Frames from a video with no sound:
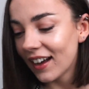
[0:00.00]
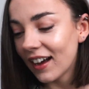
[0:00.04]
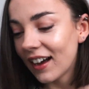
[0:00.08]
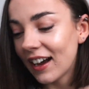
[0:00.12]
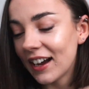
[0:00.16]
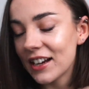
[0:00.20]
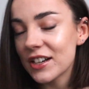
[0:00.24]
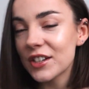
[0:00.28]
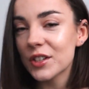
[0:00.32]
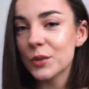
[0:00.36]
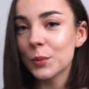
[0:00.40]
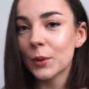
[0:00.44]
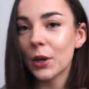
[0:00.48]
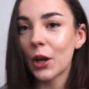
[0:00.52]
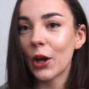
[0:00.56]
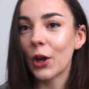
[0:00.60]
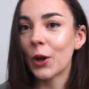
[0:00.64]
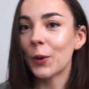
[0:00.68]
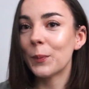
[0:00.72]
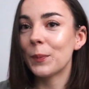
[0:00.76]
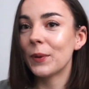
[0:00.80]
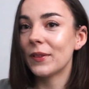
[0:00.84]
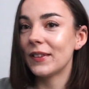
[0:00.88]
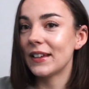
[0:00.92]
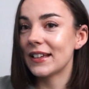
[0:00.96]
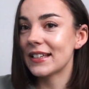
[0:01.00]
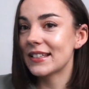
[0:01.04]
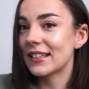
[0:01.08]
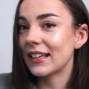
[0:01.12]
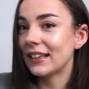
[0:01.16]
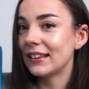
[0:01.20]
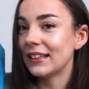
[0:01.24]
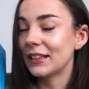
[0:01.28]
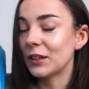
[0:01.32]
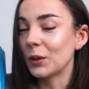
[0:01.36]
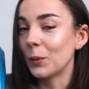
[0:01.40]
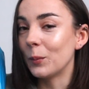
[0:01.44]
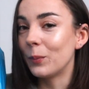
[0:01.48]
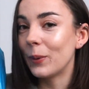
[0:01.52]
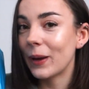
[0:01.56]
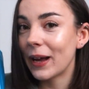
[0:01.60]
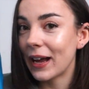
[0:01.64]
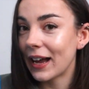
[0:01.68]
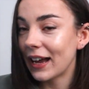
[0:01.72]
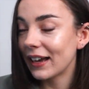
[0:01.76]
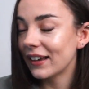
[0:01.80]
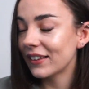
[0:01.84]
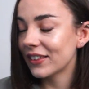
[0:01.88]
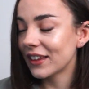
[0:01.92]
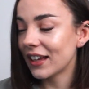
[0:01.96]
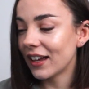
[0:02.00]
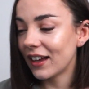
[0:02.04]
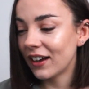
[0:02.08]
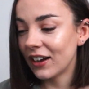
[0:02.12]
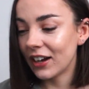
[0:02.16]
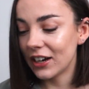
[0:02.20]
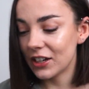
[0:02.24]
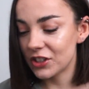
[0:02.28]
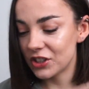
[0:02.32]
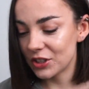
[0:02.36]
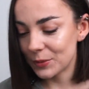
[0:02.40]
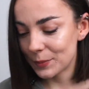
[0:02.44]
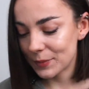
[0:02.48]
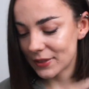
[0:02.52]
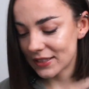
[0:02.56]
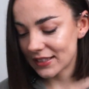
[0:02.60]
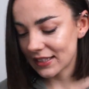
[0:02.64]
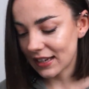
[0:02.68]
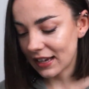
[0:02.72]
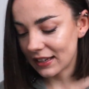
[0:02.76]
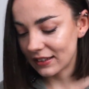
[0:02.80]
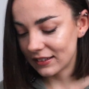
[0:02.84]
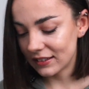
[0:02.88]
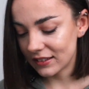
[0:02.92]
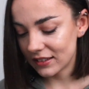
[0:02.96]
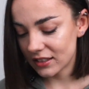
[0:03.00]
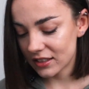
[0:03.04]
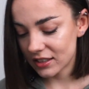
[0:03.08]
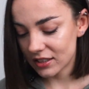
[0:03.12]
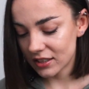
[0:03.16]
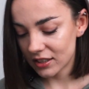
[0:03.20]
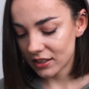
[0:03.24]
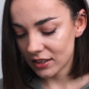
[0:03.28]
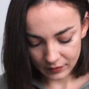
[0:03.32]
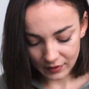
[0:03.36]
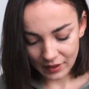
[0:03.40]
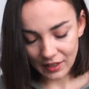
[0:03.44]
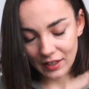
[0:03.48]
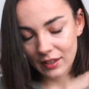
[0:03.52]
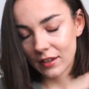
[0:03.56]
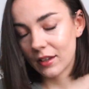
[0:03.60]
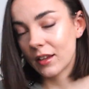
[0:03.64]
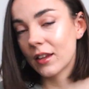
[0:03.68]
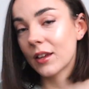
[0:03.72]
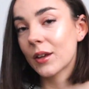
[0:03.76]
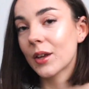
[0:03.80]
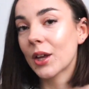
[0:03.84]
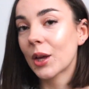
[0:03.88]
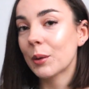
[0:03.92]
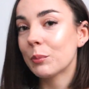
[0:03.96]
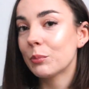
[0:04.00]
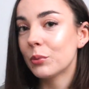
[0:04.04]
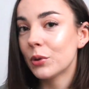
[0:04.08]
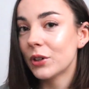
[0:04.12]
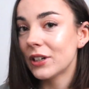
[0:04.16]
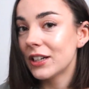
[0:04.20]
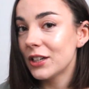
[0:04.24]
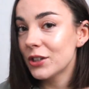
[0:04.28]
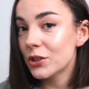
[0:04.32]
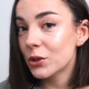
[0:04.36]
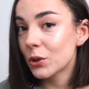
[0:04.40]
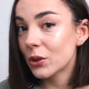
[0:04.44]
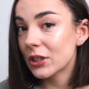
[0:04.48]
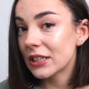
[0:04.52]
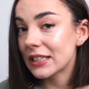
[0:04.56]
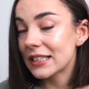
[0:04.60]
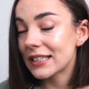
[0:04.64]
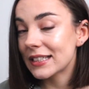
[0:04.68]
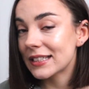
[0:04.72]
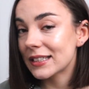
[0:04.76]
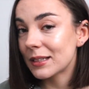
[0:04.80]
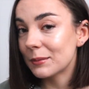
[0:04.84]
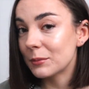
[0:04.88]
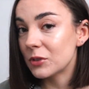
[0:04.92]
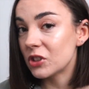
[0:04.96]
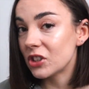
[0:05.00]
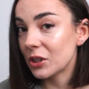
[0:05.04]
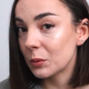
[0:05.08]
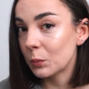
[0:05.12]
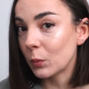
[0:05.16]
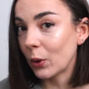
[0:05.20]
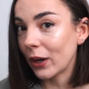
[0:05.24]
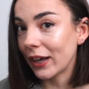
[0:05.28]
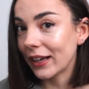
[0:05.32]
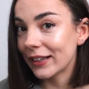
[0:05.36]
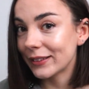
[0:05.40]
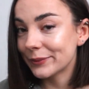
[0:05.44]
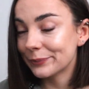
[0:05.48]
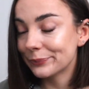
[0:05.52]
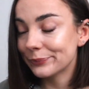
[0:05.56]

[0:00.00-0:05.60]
I just want to open this little bag that HyGym sent. Pretty sure this is some gym wear.